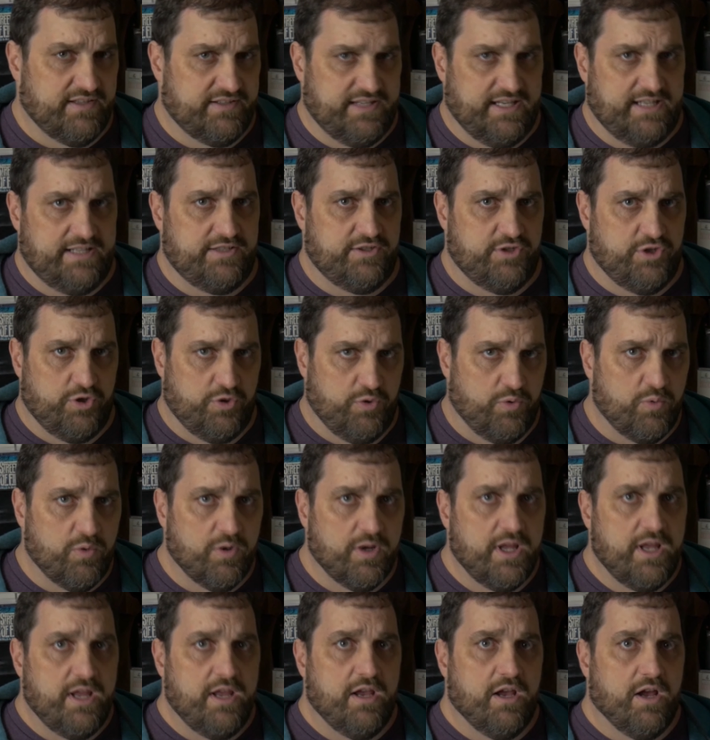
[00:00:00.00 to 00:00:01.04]
that they
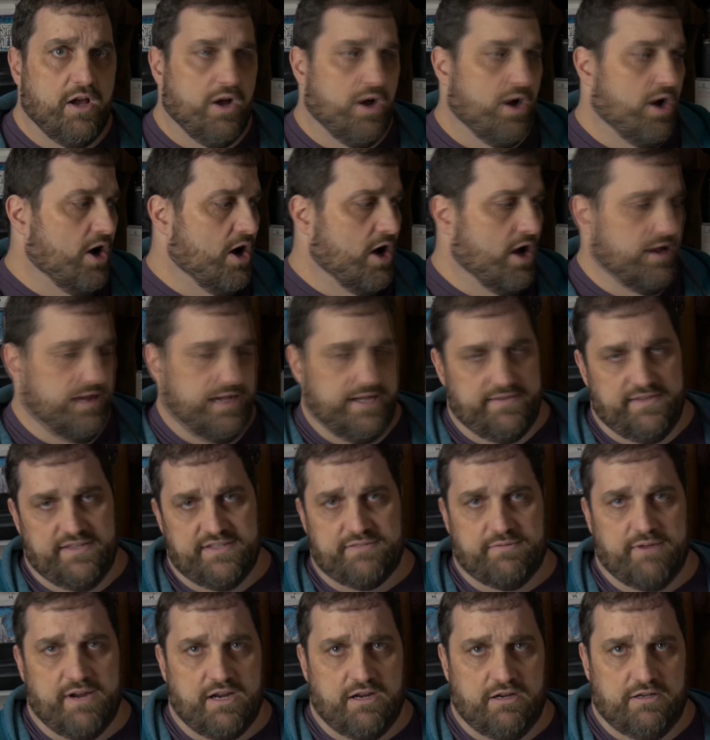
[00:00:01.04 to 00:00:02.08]
do all on
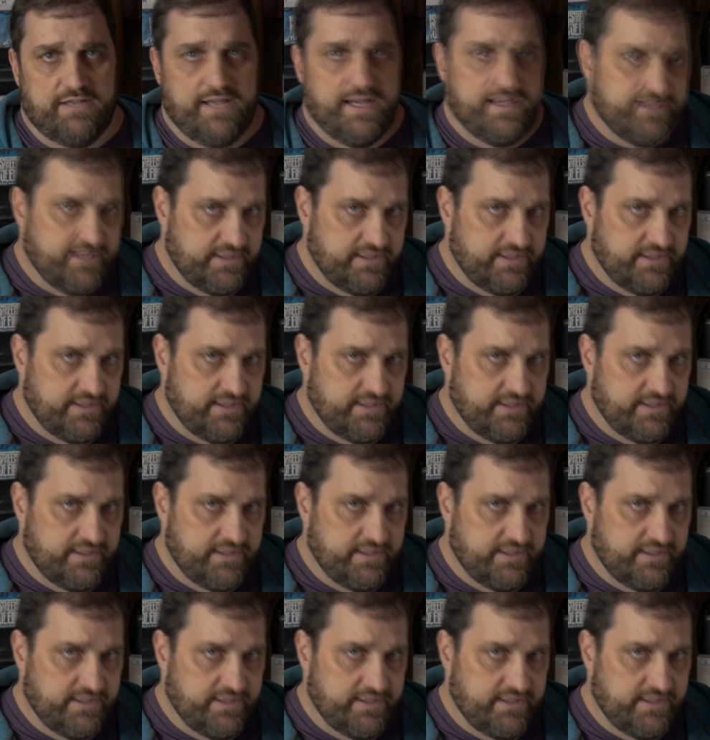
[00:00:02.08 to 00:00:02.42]
this record,